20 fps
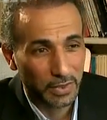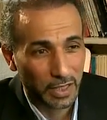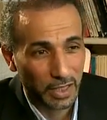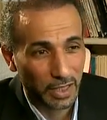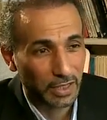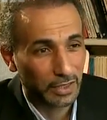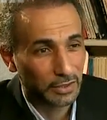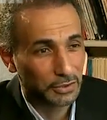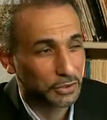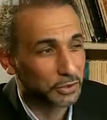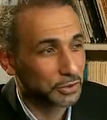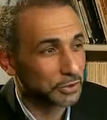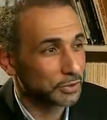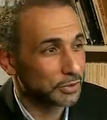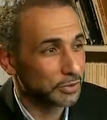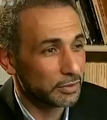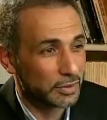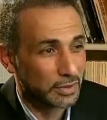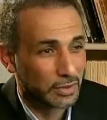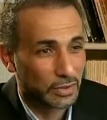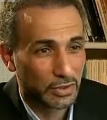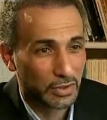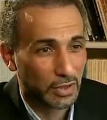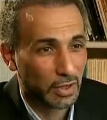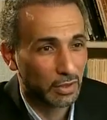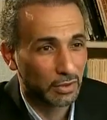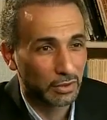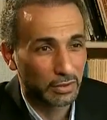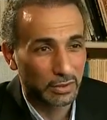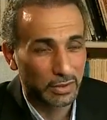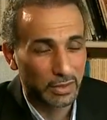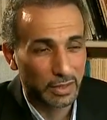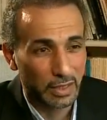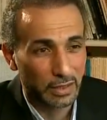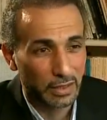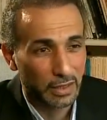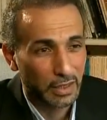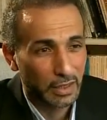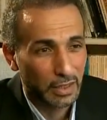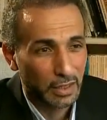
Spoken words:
cultures, songs, and